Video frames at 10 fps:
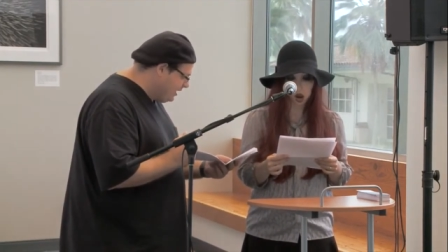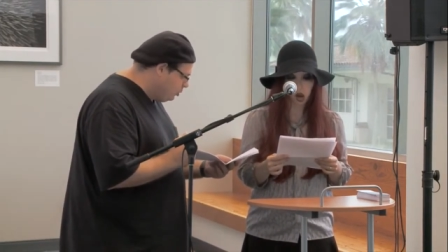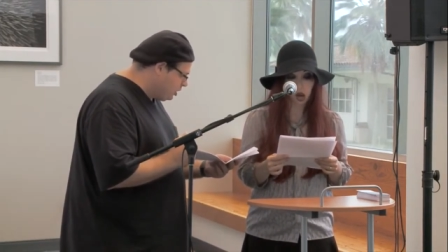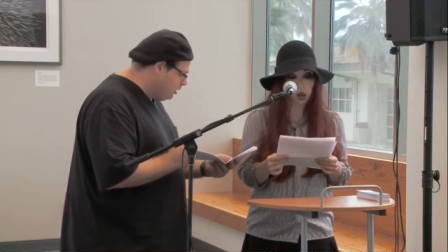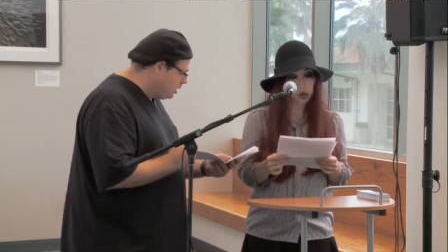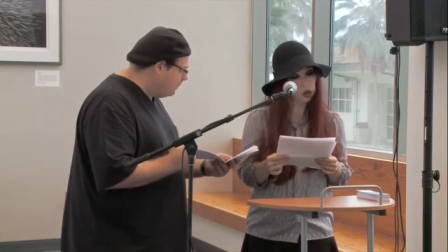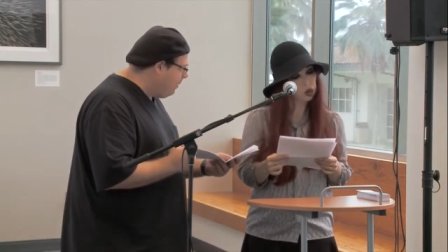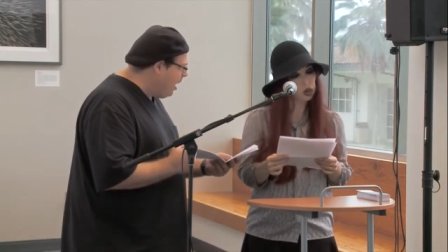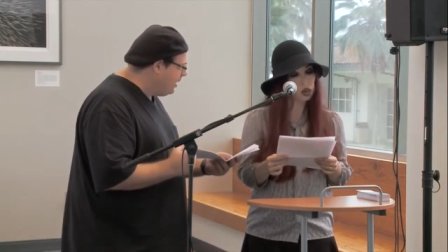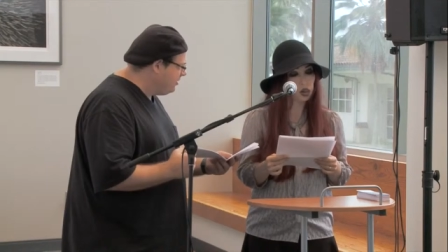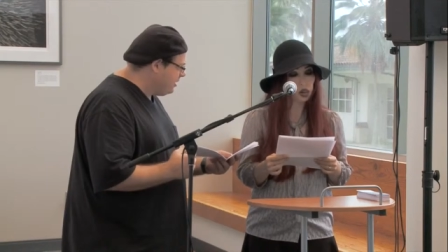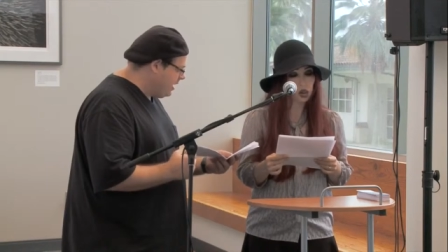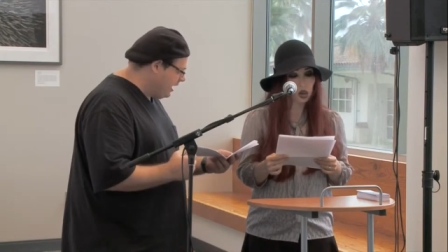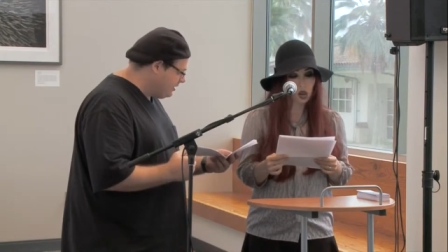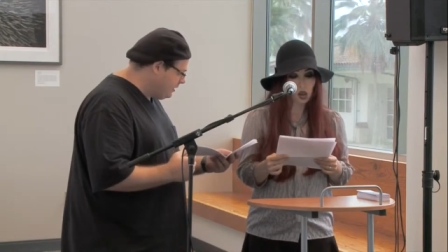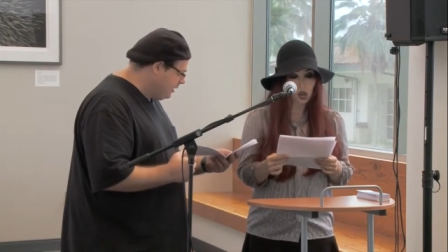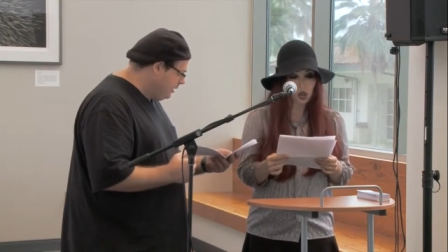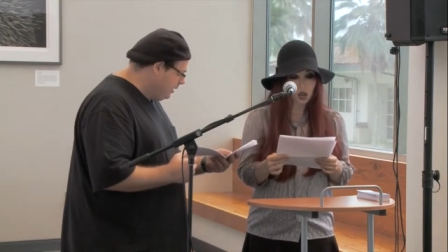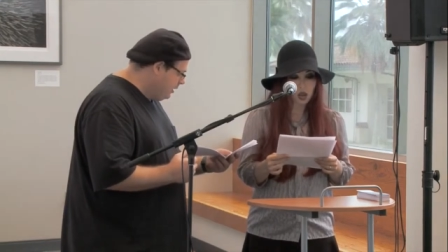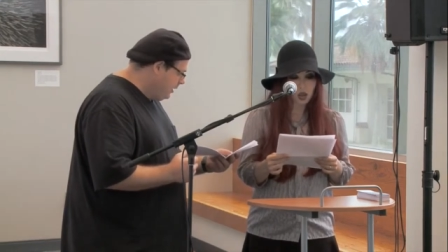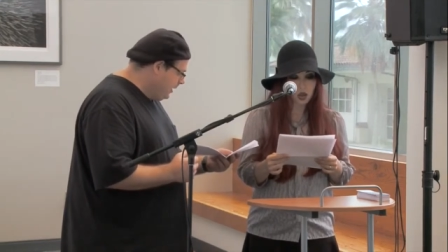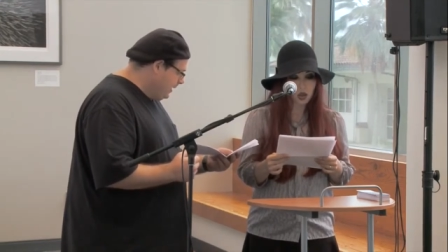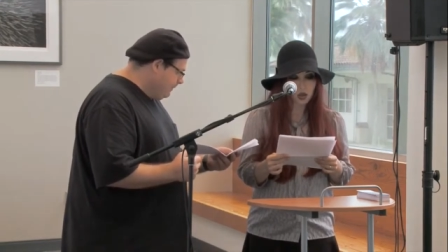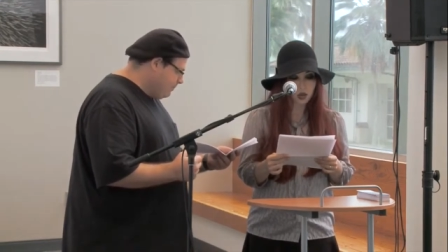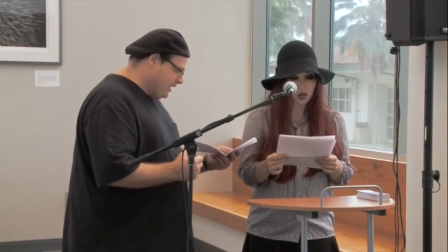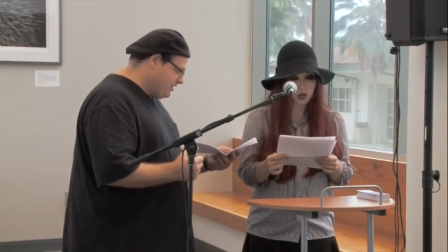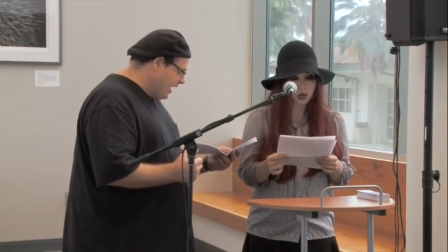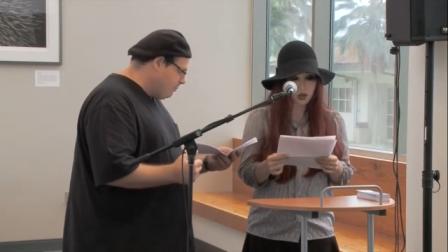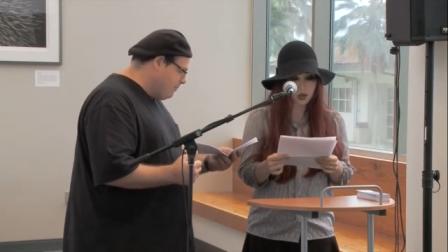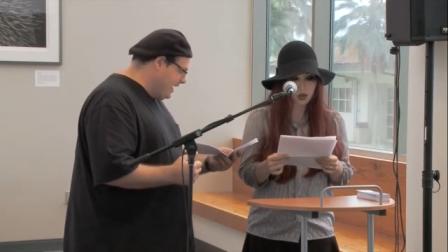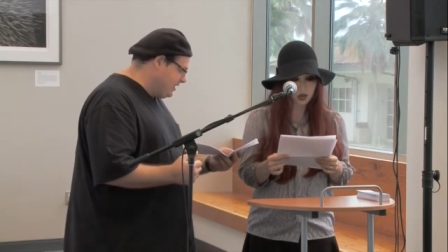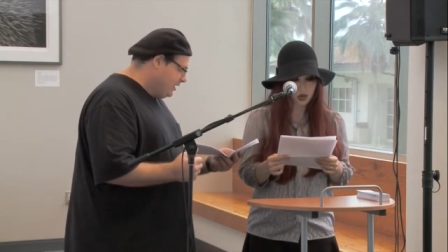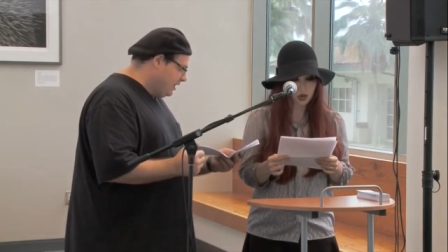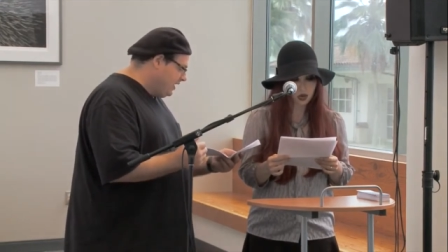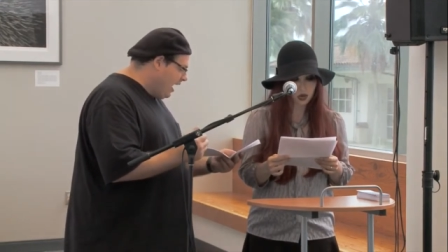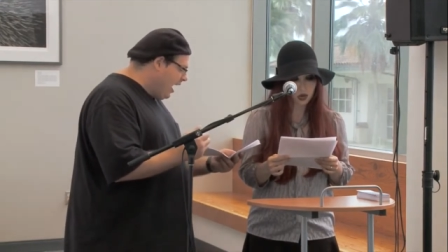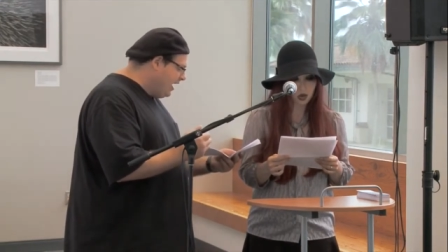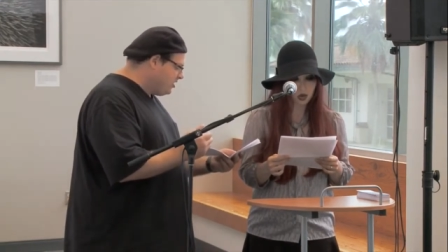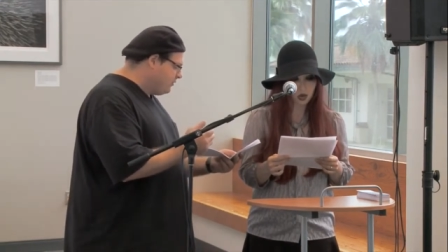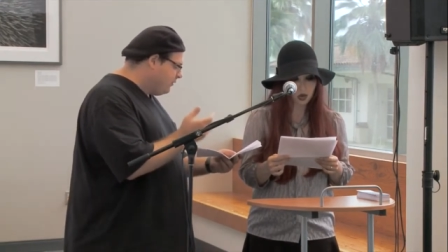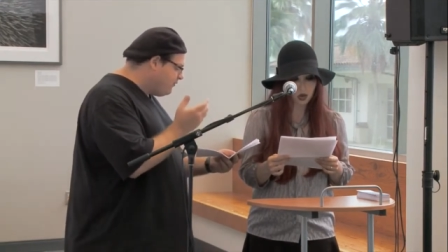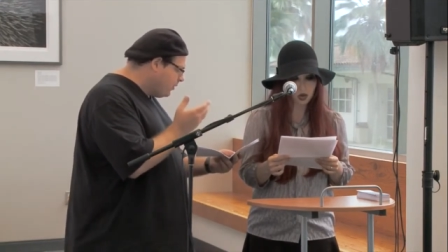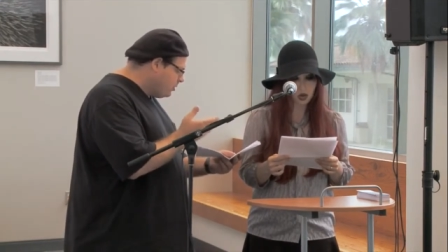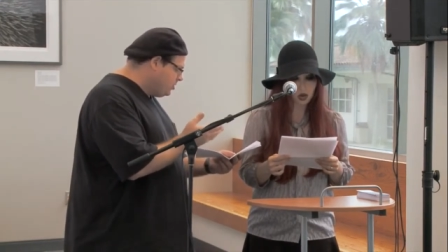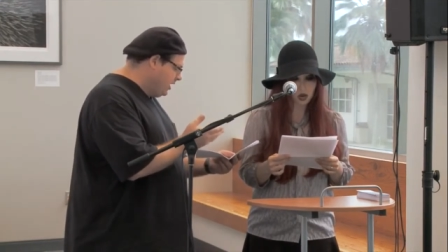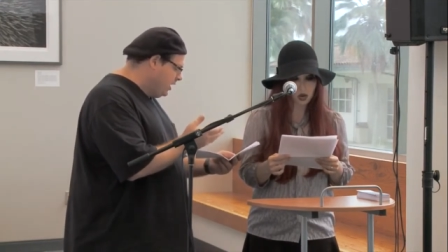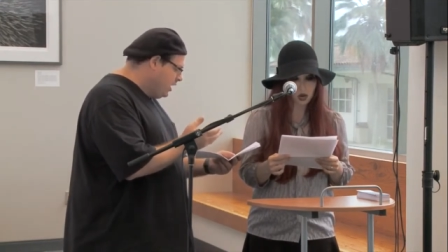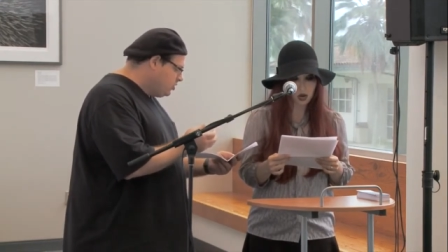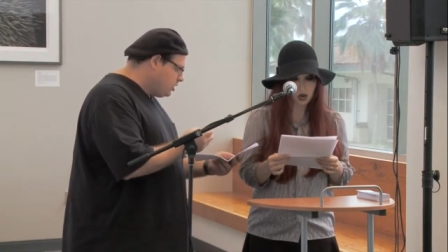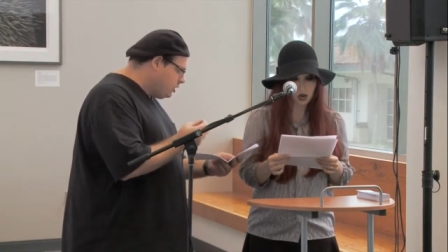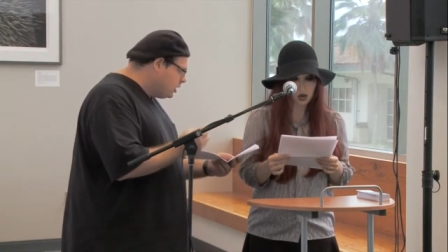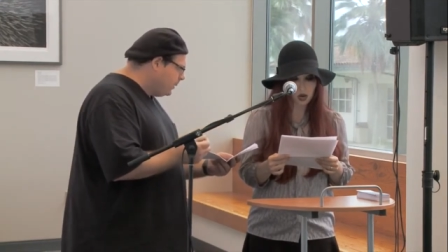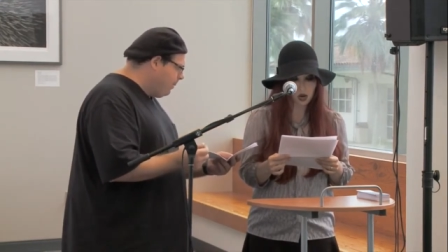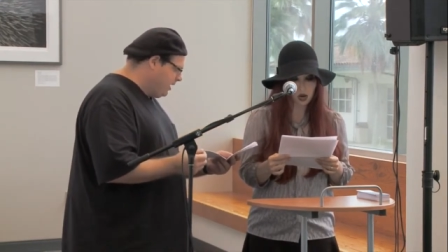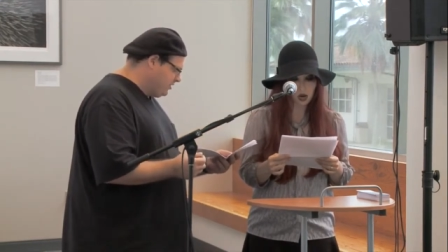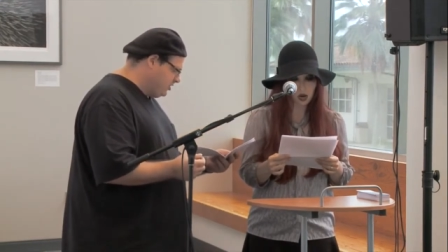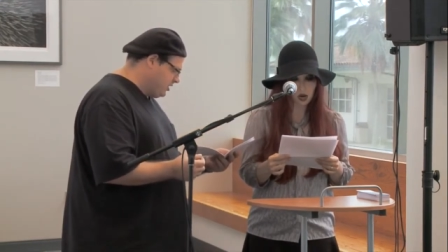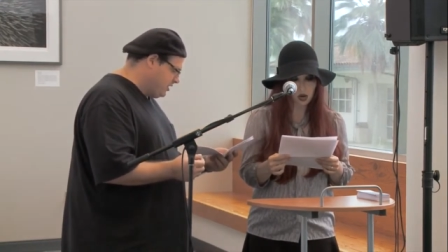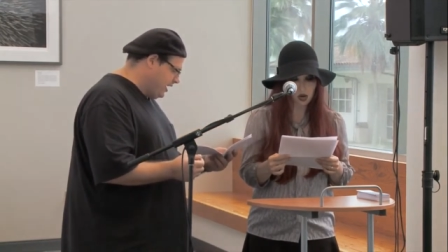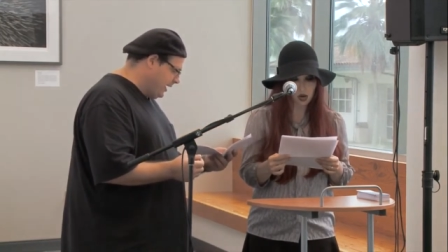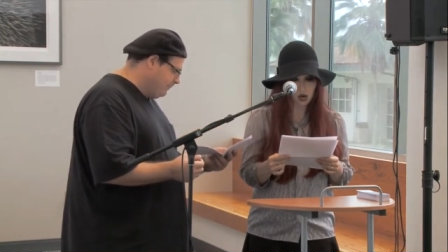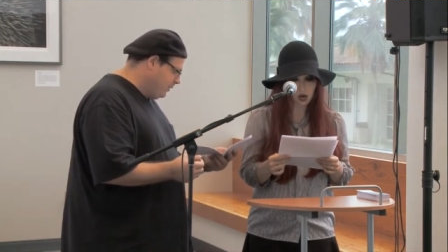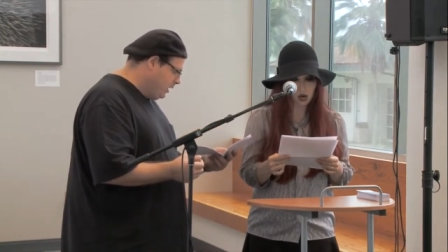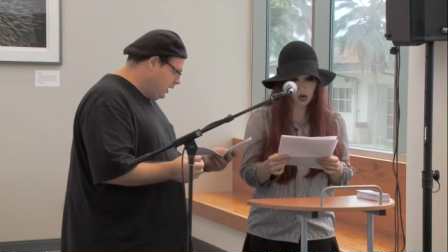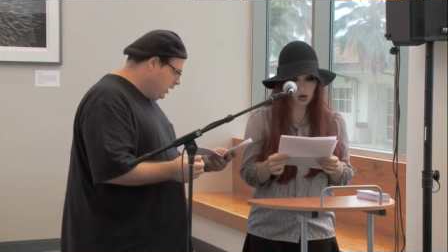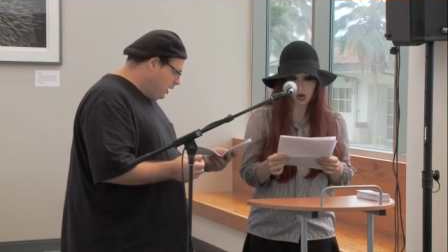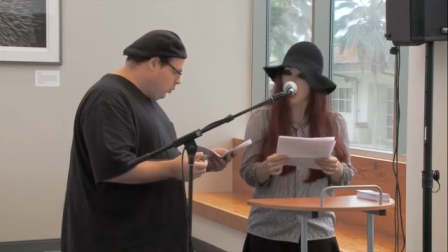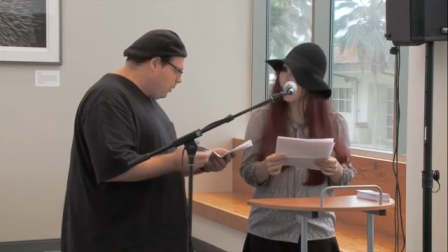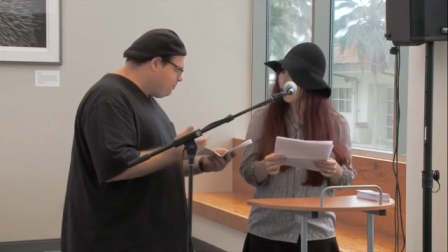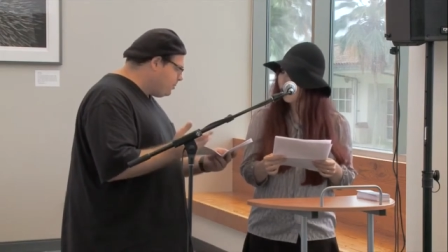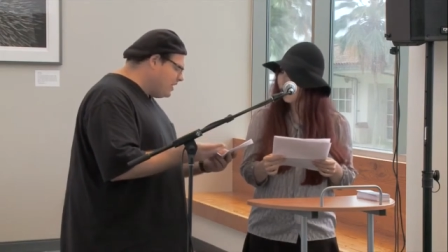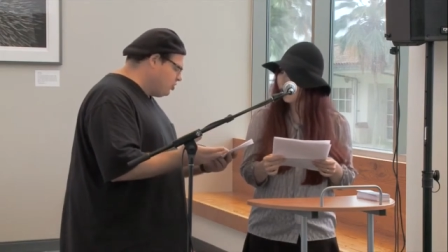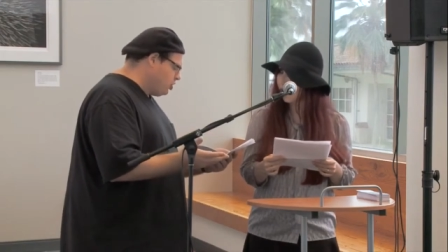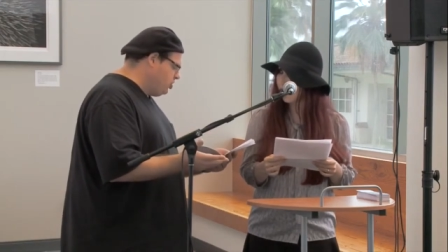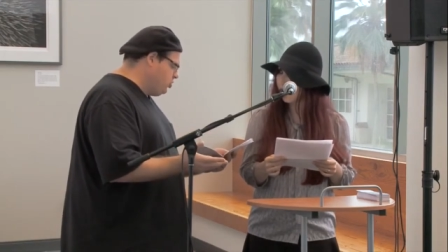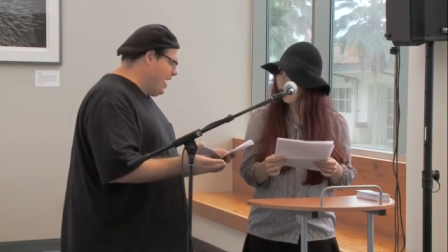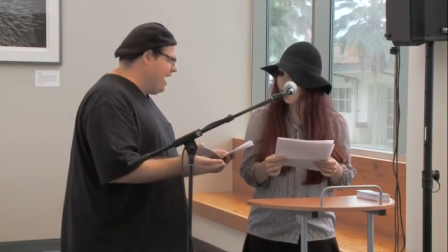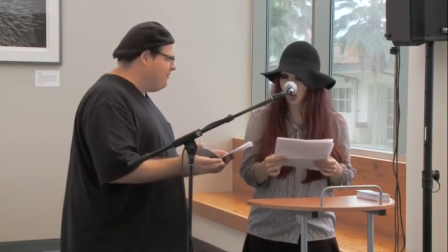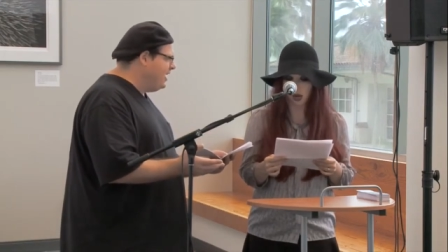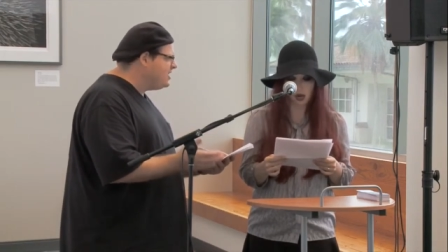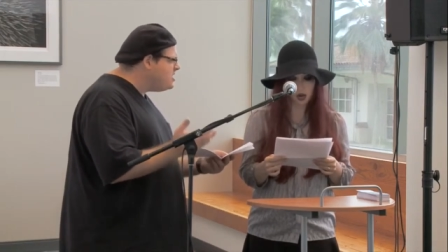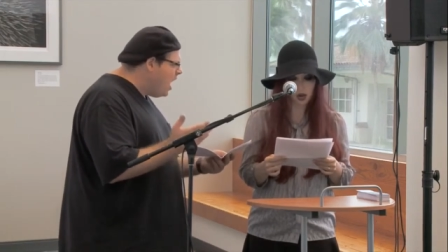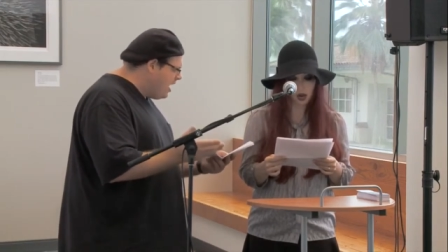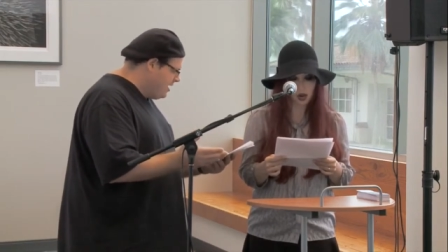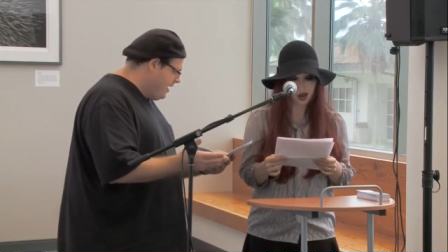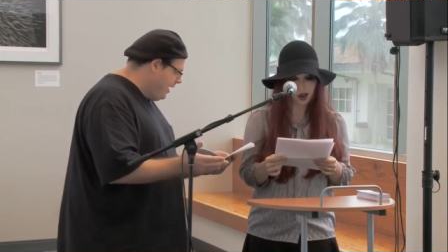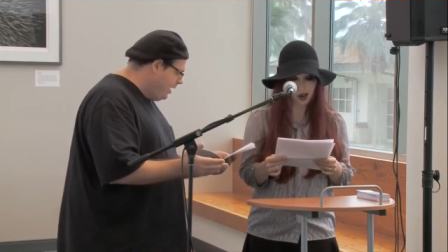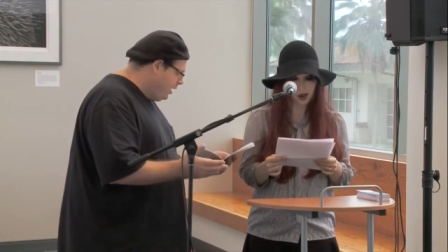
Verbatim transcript: ill to look upon, is it not? It is not meet that the eyes of a virgin should look upon such a thing. What pleasure could you have in it? None!